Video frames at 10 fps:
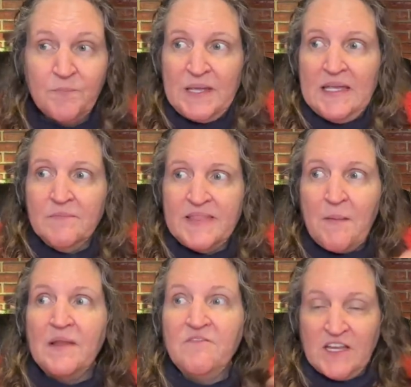be
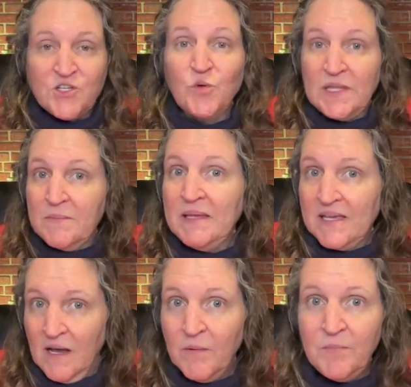that eventually
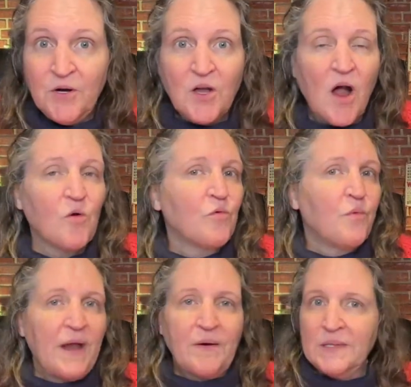become a book are
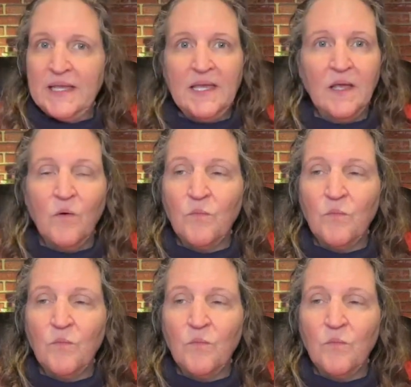rarely,